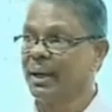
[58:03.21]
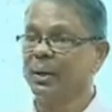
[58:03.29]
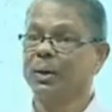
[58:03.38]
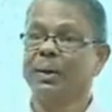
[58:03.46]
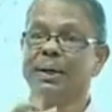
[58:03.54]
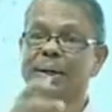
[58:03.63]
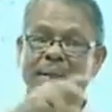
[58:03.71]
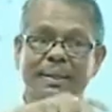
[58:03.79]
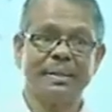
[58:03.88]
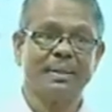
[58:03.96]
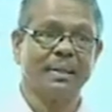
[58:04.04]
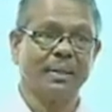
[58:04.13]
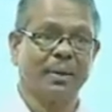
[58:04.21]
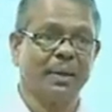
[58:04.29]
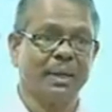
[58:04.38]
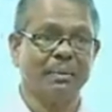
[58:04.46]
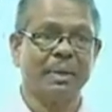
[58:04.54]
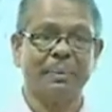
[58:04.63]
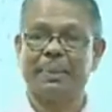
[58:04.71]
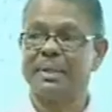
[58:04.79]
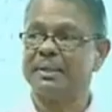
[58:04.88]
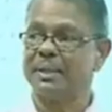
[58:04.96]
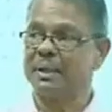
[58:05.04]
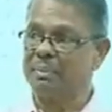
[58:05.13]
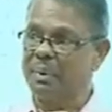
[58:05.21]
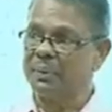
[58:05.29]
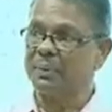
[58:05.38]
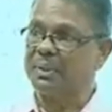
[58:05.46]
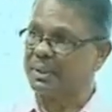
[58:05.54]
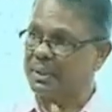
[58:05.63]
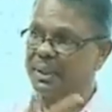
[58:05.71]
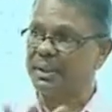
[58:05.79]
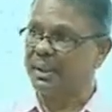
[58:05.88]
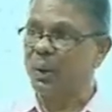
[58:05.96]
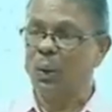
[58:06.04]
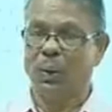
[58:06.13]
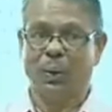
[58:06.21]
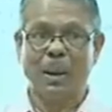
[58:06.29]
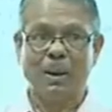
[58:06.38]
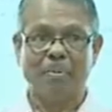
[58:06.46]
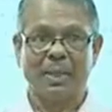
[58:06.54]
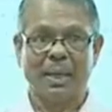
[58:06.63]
Lawyer is a knowledgeable person about law.